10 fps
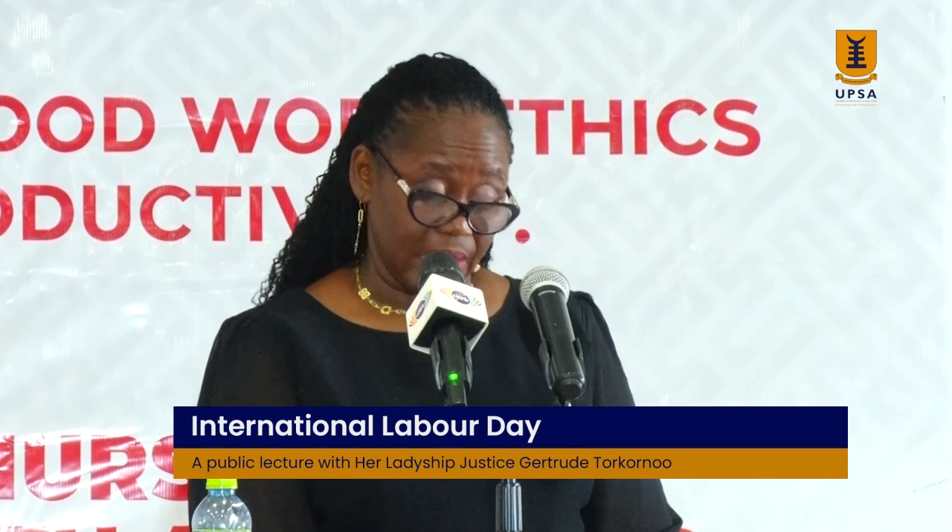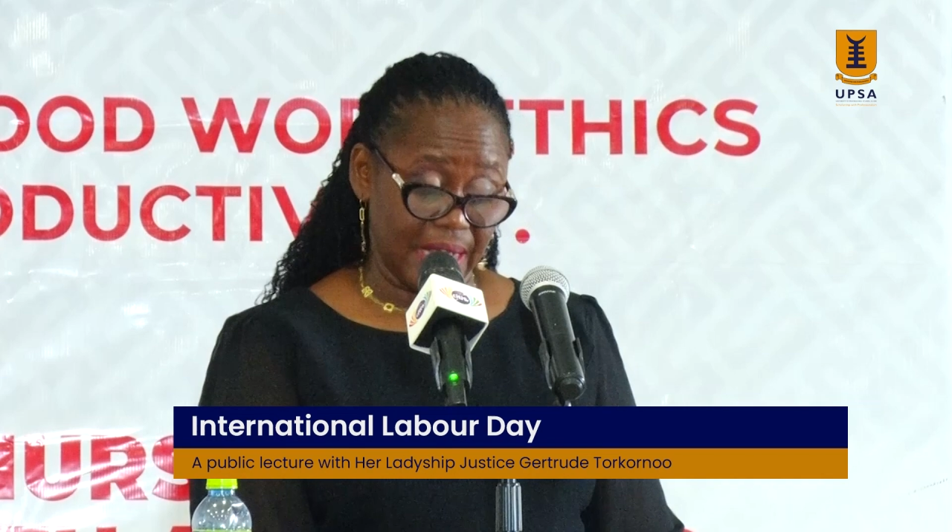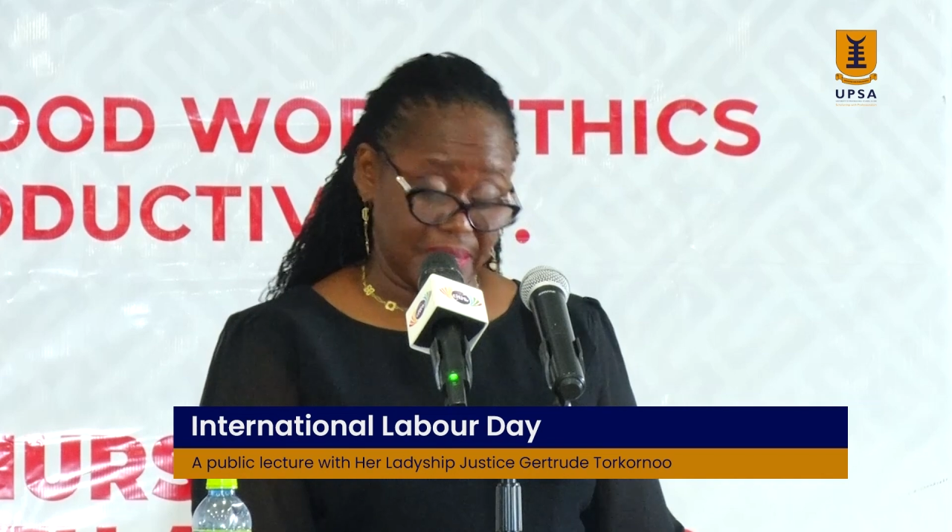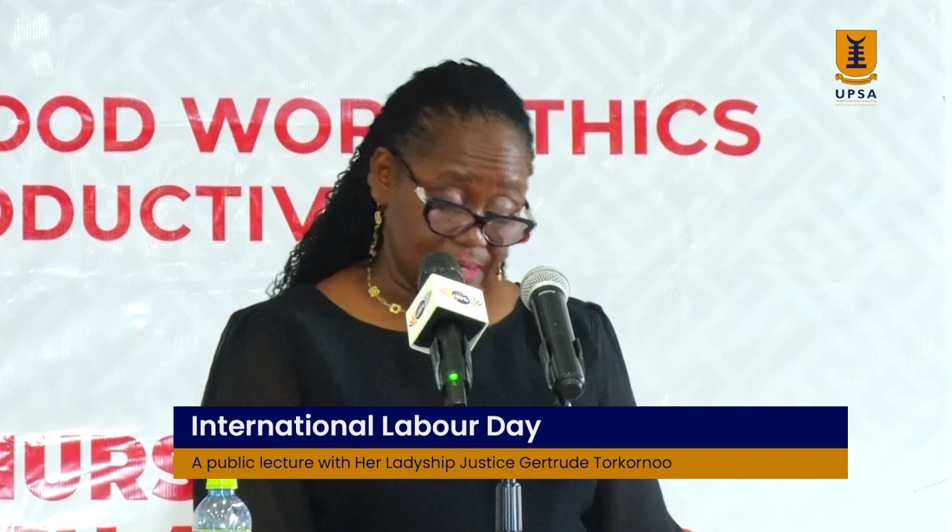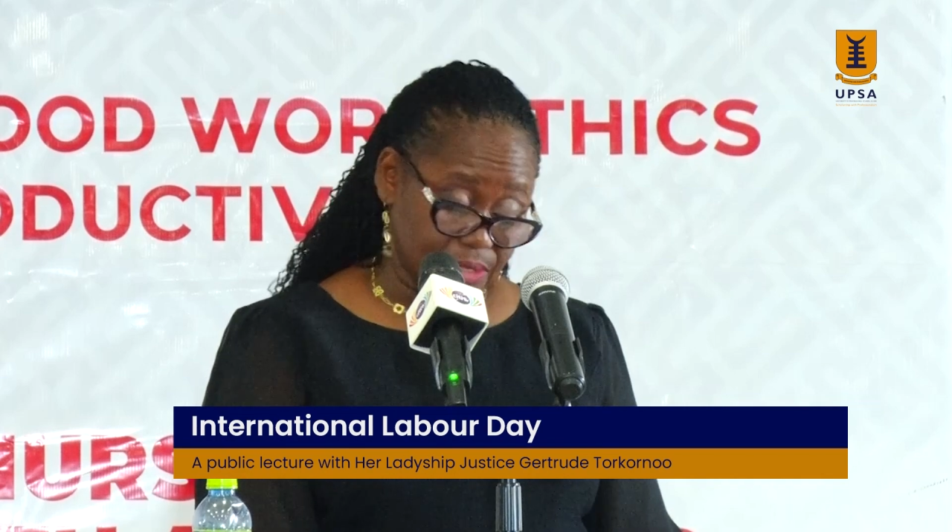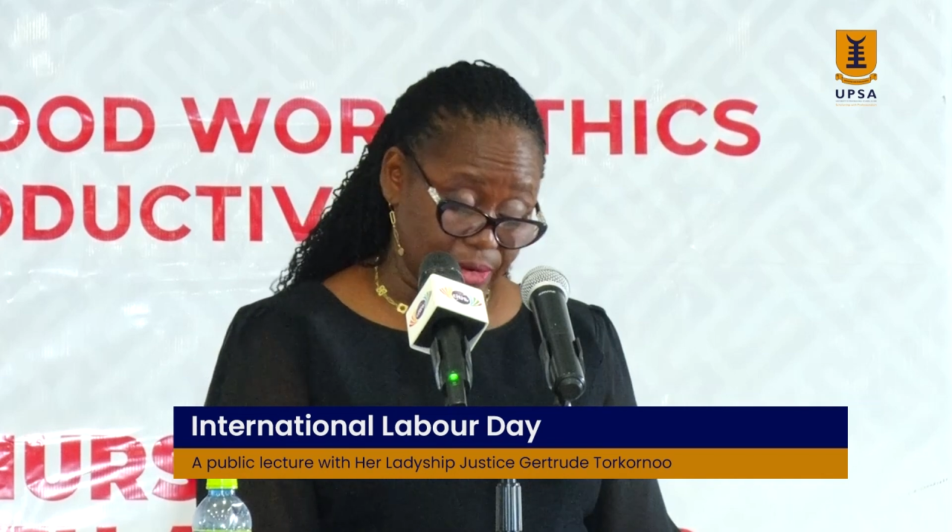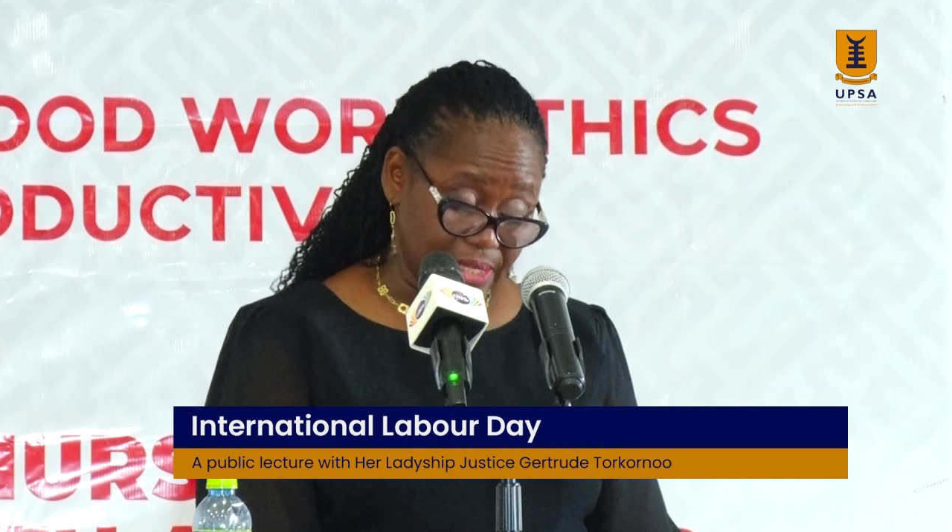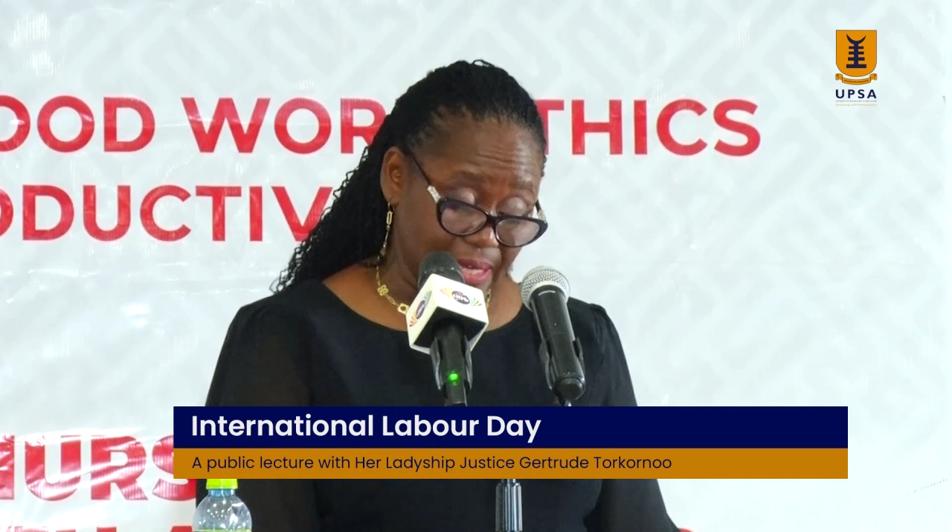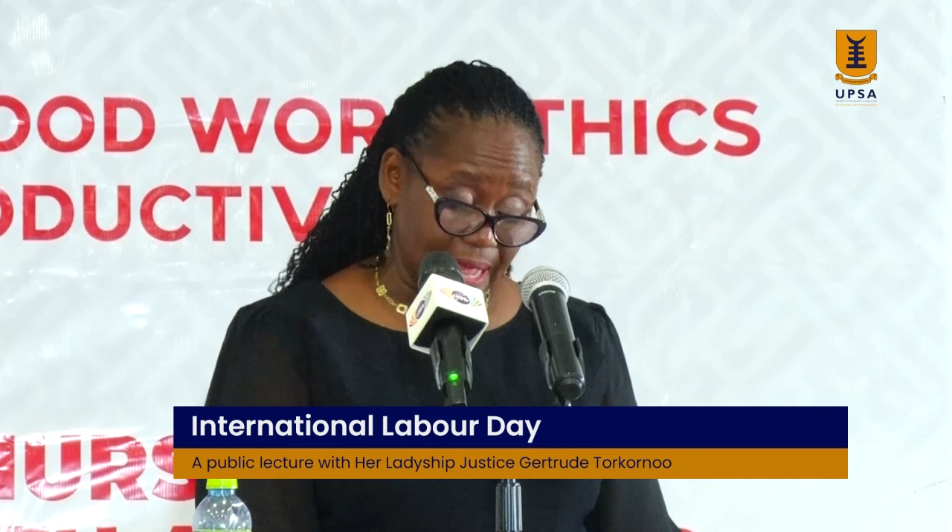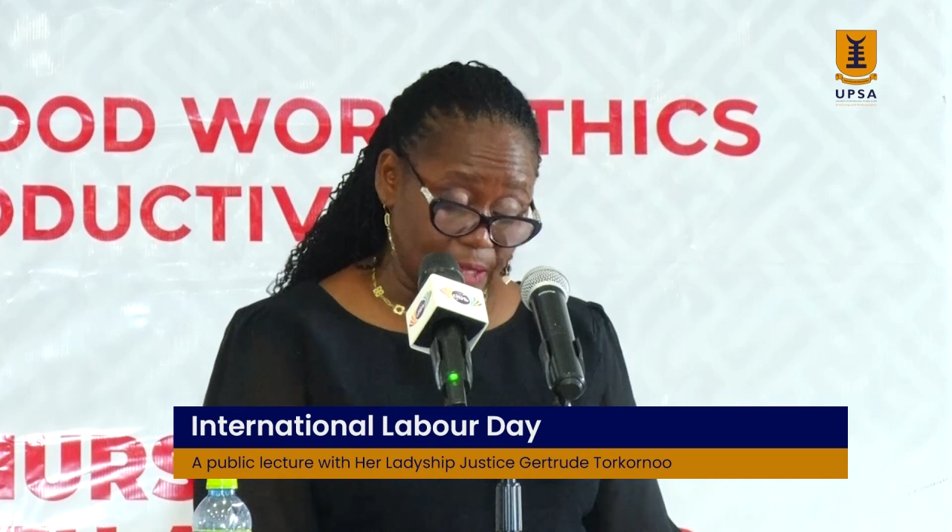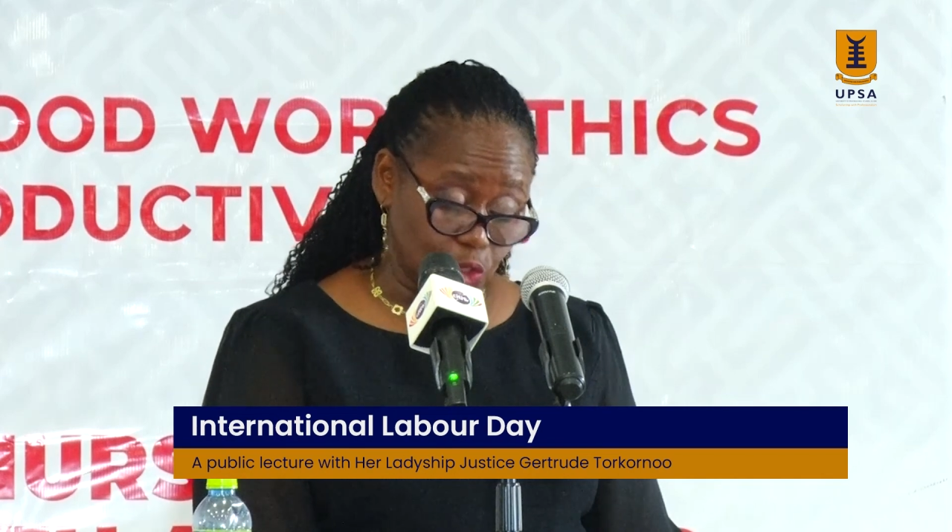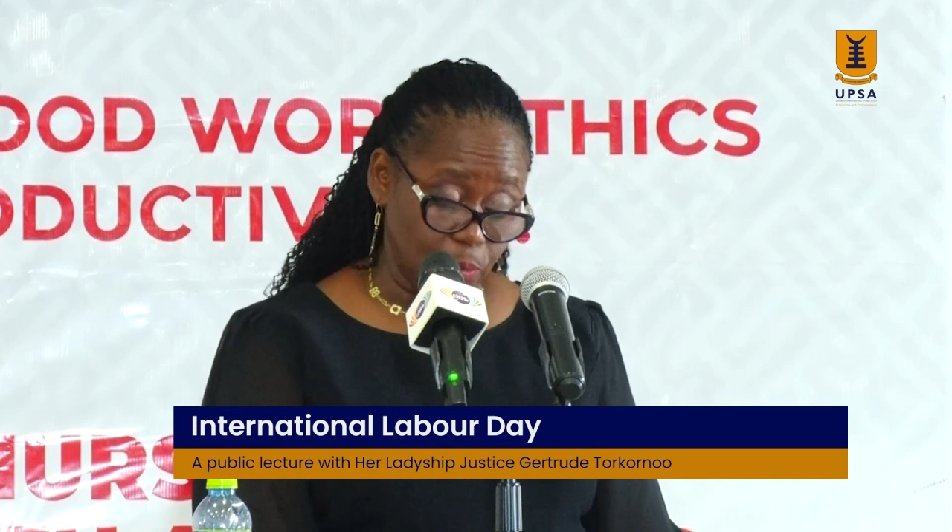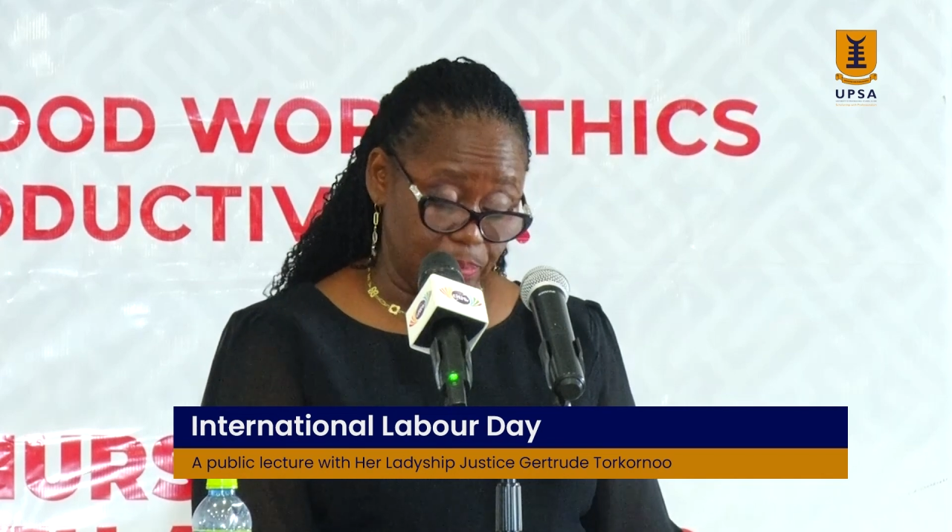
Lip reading: it is critical to